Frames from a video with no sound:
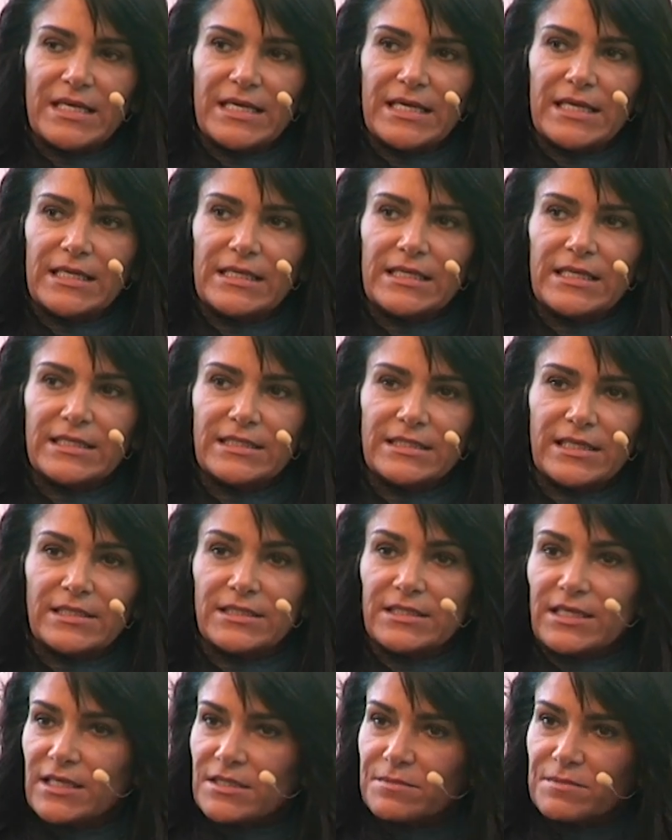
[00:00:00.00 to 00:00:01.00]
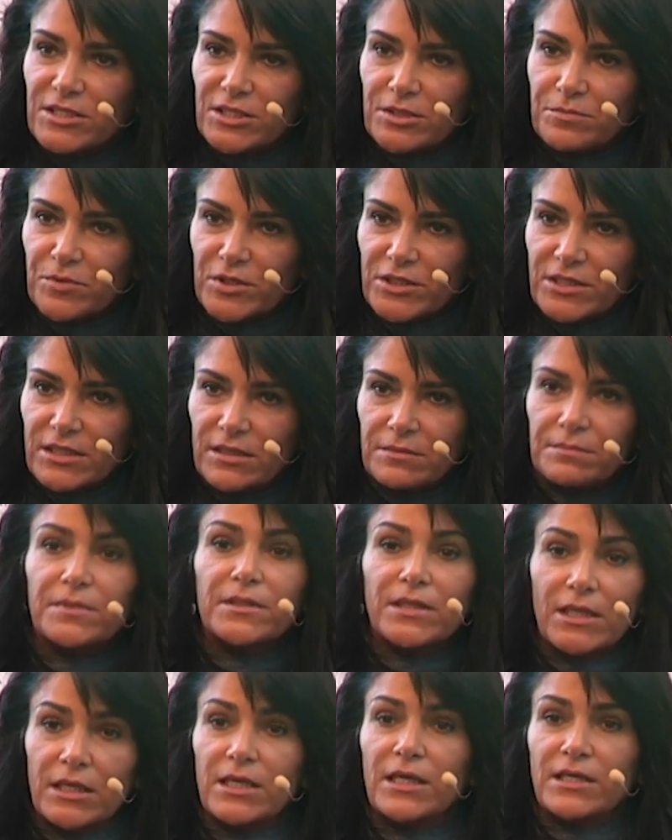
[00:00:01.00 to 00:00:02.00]
and he said, yes, Mr. President, but
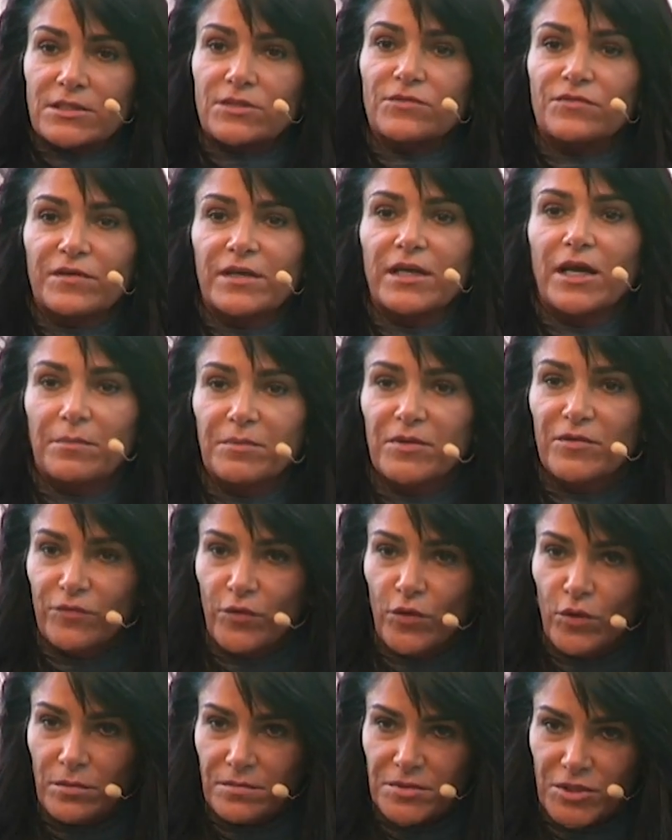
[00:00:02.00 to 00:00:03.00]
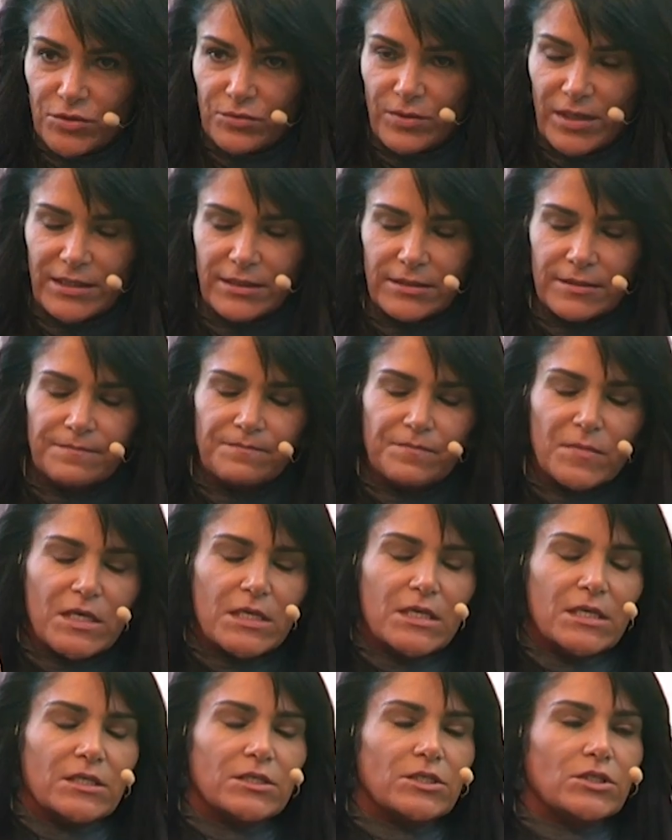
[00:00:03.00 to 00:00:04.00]
he has to fill up the forms, right?
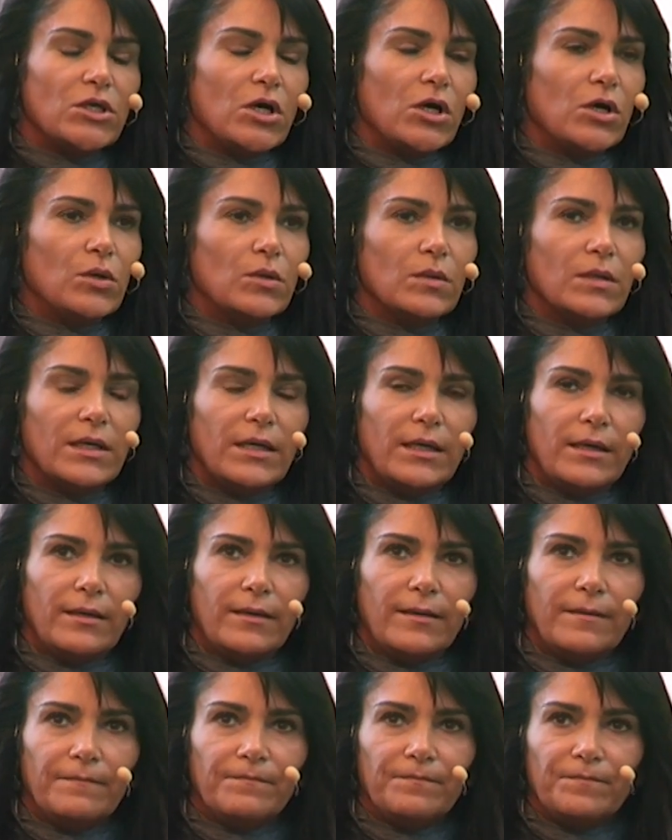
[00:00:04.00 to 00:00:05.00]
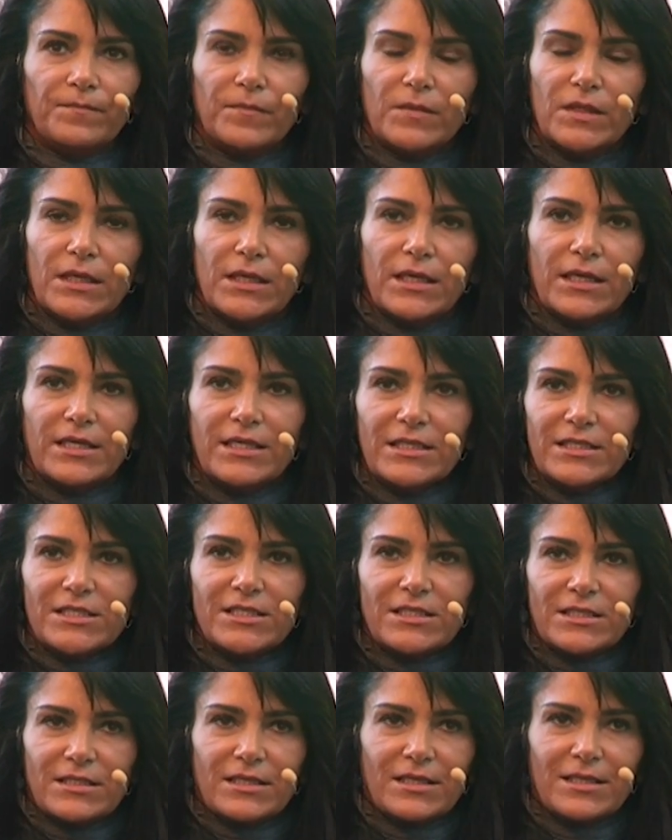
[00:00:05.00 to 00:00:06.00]
So he
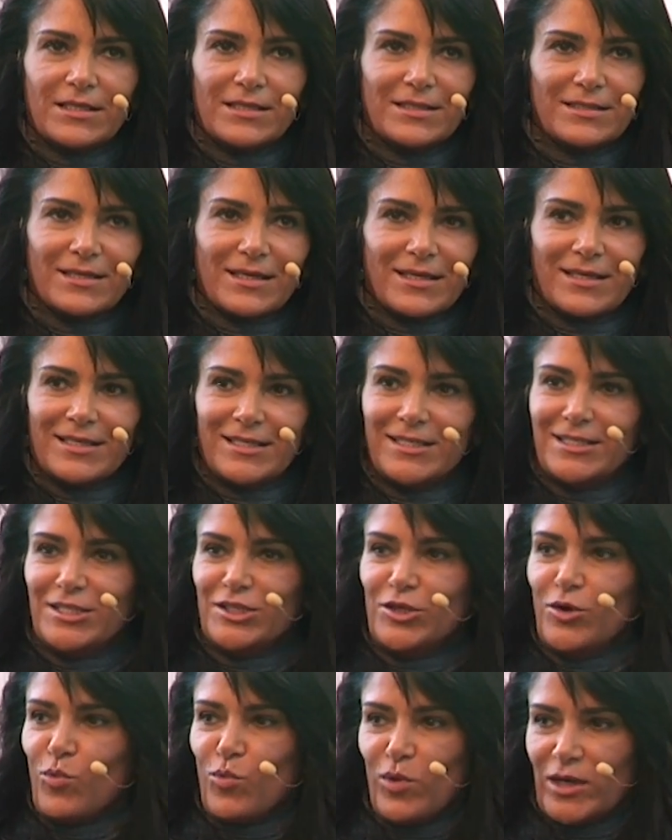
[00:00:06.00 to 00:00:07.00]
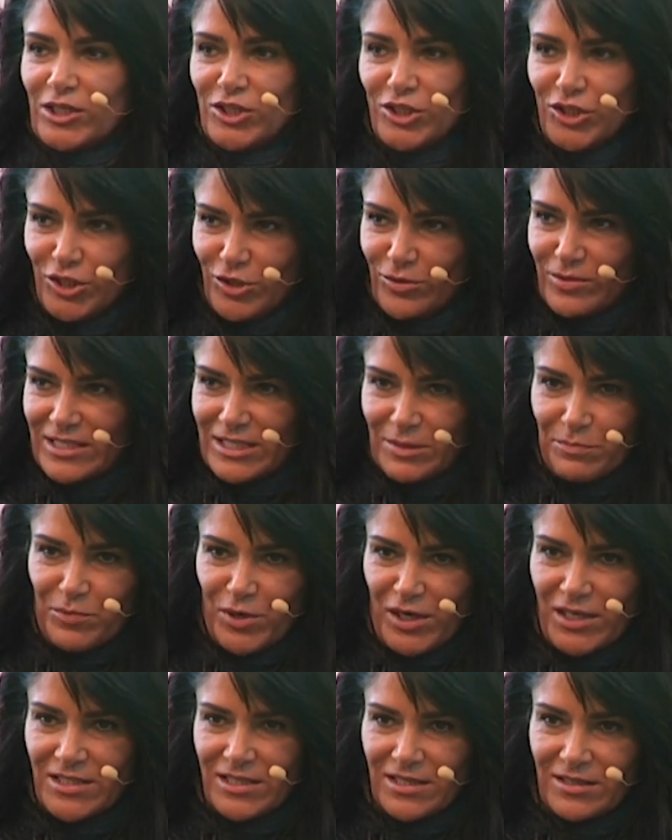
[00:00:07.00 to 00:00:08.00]
didn't know what to do as the
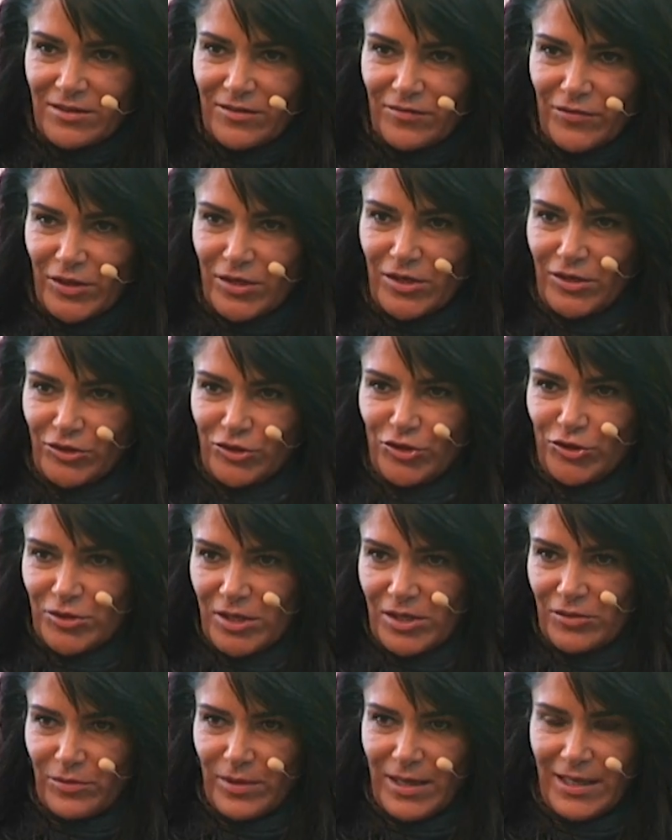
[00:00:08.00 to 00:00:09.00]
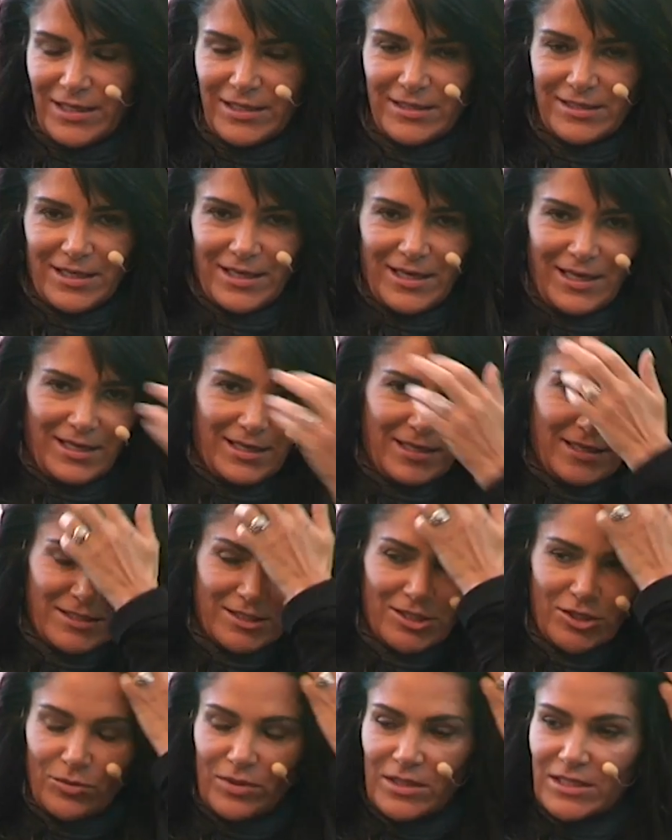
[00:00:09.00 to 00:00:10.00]
president of the country, right? And
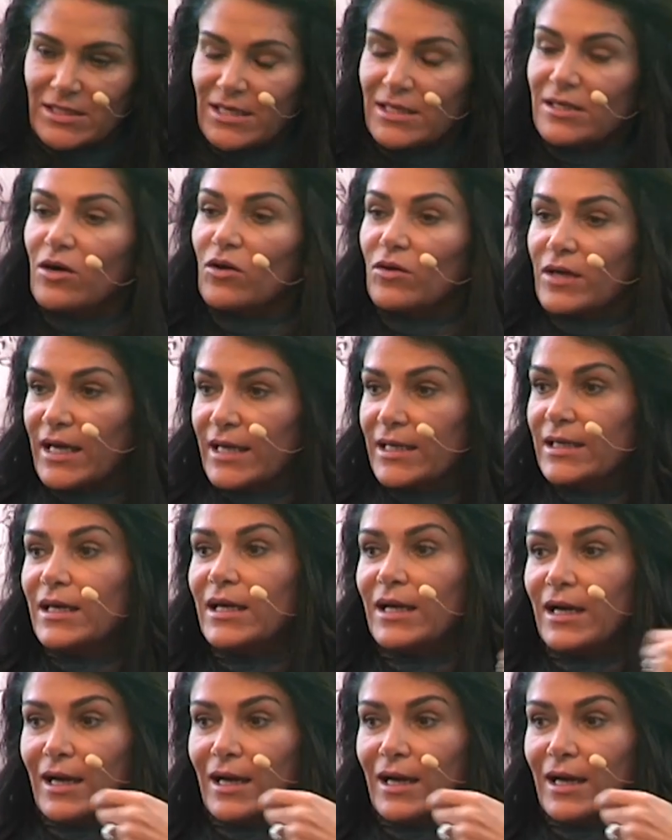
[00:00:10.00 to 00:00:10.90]
so he said, okay,